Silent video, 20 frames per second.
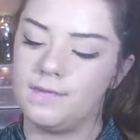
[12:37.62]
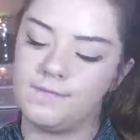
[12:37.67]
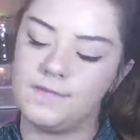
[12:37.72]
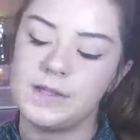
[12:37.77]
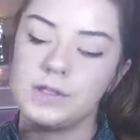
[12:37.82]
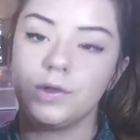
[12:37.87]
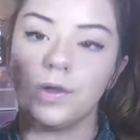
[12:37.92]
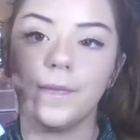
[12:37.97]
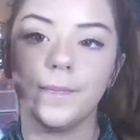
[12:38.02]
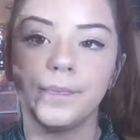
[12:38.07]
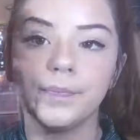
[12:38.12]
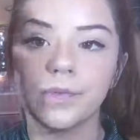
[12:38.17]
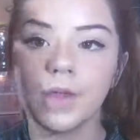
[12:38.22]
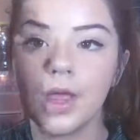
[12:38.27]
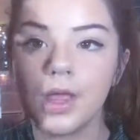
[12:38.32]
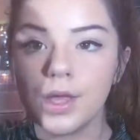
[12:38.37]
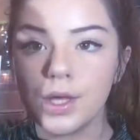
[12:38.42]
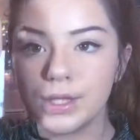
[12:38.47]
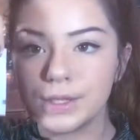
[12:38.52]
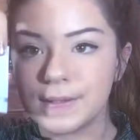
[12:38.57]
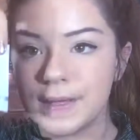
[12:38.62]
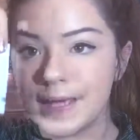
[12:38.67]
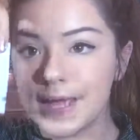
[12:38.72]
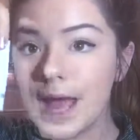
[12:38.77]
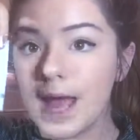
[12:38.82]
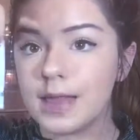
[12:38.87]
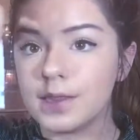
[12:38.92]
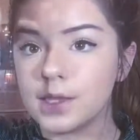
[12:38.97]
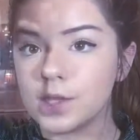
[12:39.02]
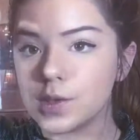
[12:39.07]
facial. So I
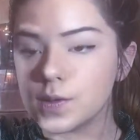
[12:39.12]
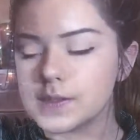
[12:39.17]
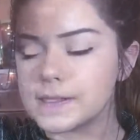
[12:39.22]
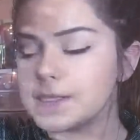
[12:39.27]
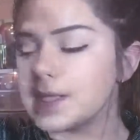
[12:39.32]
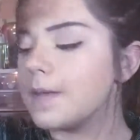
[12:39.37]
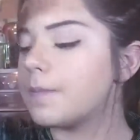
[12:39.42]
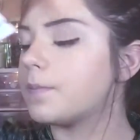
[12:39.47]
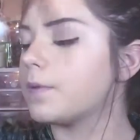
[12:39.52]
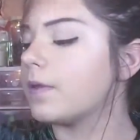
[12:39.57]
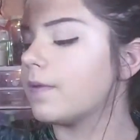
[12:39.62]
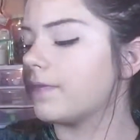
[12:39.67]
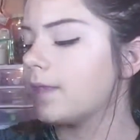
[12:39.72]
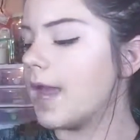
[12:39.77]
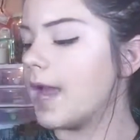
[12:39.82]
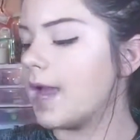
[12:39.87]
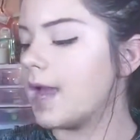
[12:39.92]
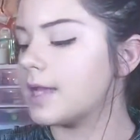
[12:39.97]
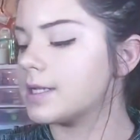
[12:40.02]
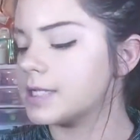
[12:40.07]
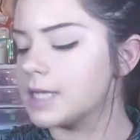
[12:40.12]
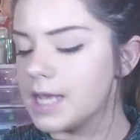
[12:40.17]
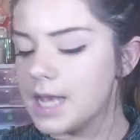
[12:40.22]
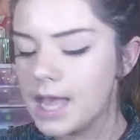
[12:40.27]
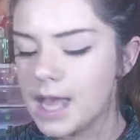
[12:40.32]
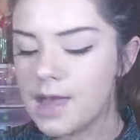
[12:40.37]
got a little sample of that,